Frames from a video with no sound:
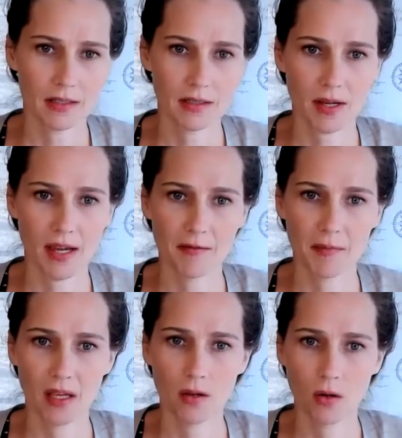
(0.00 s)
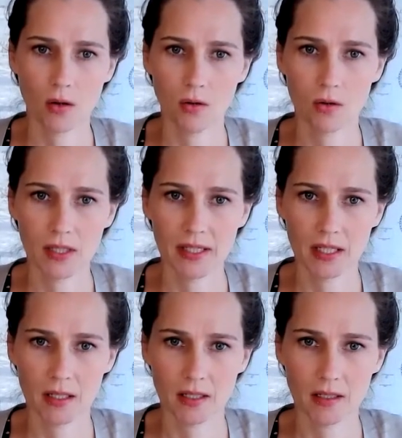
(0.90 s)
I have my hole
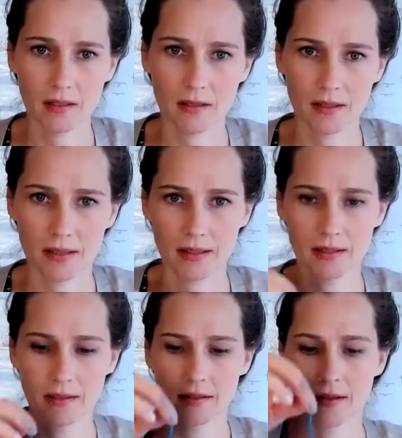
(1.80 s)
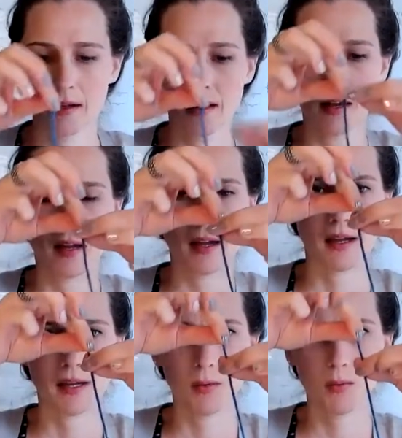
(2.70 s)
here.
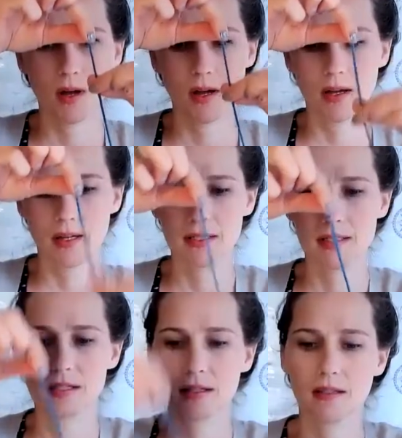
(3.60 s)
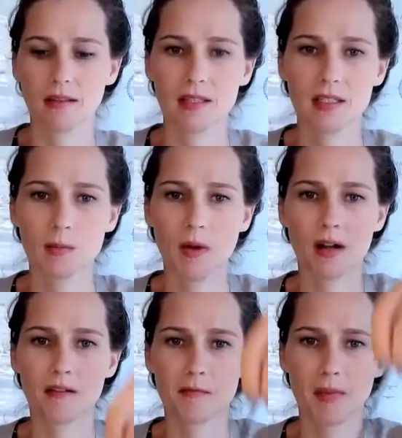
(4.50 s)
I want this part
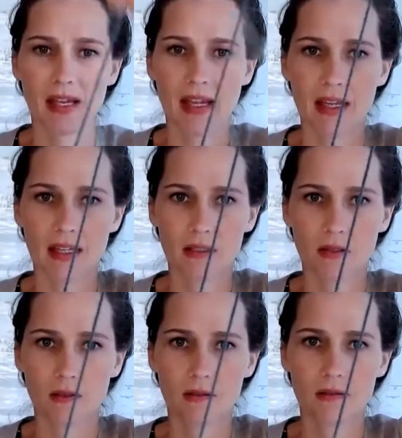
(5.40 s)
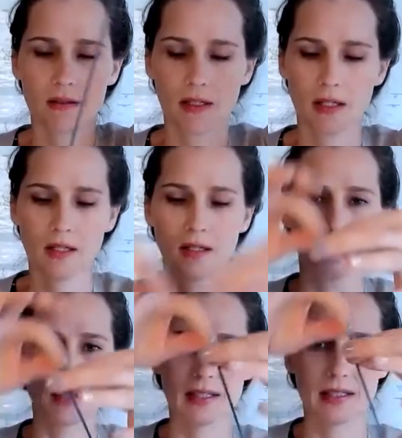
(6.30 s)
of my handle,
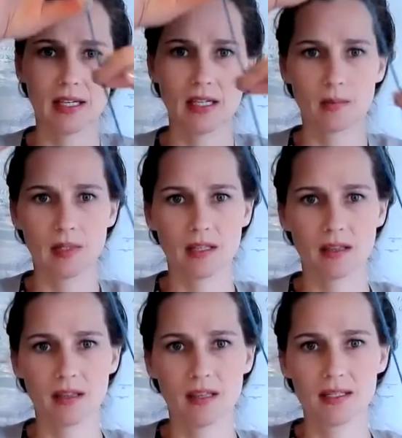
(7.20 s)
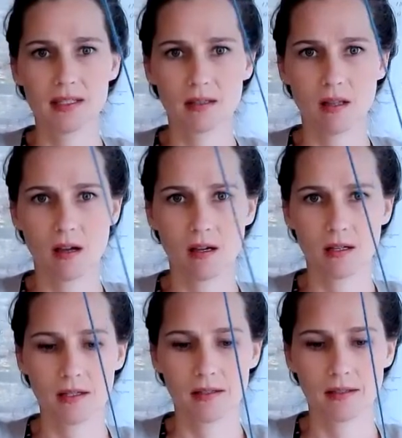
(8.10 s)
let's say, to be this
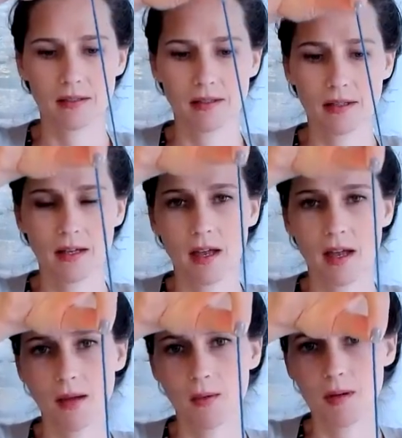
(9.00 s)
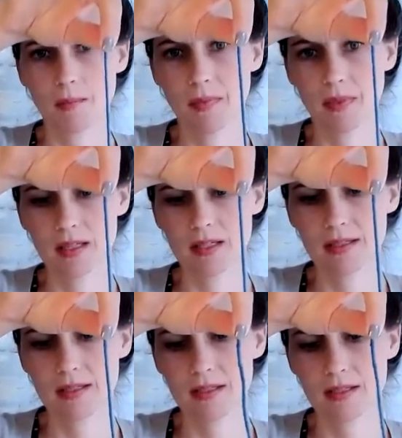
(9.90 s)
long. I want
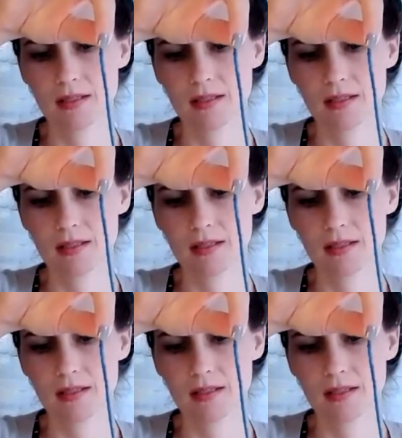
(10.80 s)
this